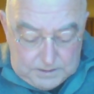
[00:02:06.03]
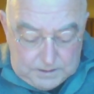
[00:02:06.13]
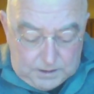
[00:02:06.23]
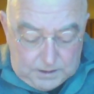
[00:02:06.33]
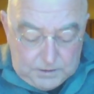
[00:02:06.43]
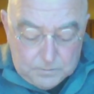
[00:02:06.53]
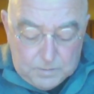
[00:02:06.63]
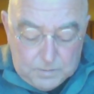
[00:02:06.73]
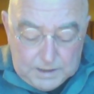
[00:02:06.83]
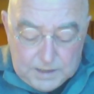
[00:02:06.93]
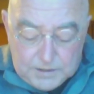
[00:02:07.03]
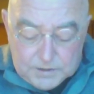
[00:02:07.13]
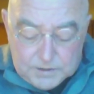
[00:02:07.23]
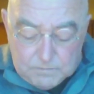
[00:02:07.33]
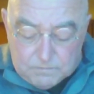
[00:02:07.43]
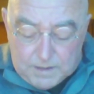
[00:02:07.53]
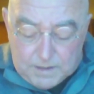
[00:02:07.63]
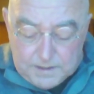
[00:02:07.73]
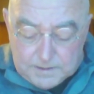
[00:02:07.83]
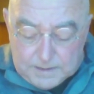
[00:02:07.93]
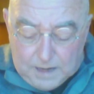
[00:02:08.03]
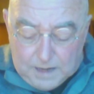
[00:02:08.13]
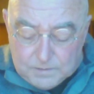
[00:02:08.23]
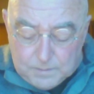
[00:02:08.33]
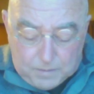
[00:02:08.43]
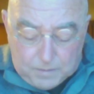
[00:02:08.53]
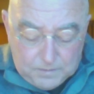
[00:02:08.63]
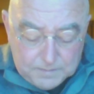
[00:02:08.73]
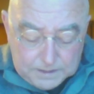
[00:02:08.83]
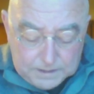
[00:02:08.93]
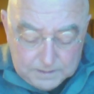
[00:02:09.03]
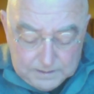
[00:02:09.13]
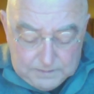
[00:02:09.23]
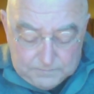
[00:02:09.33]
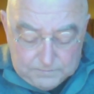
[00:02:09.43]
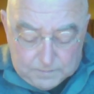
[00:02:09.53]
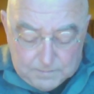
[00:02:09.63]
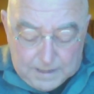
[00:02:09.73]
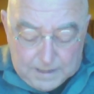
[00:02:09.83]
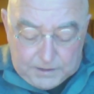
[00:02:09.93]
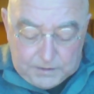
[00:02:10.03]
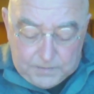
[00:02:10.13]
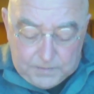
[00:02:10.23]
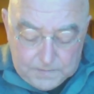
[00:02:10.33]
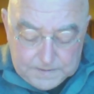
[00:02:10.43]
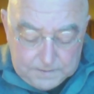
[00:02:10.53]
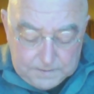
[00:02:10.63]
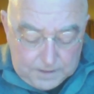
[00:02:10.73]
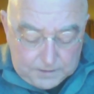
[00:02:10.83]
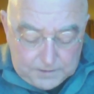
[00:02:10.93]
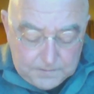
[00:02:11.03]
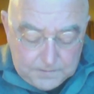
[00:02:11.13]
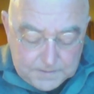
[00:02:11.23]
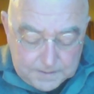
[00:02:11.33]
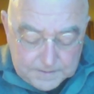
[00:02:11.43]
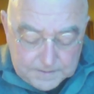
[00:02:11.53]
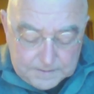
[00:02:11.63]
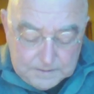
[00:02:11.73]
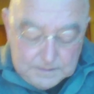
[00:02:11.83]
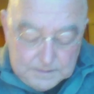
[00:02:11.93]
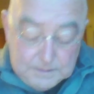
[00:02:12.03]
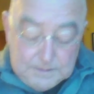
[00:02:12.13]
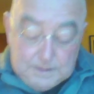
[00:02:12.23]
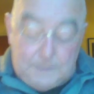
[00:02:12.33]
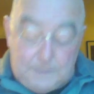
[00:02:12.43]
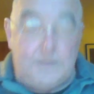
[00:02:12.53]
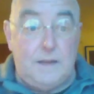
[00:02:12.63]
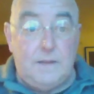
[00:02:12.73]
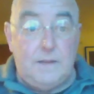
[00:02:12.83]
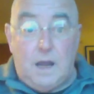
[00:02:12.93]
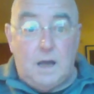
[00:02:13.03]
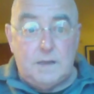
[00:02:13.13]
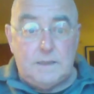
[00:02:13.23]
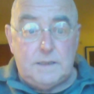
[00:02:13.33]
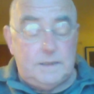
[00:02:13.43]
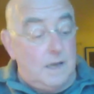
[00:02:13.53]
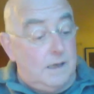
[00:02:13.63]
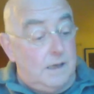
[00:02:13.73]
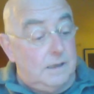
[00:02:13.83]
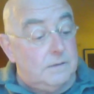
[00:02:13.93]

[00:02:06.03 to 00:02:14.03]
The humiliation rained down upon me from my cursed accusers, and then the heart attack,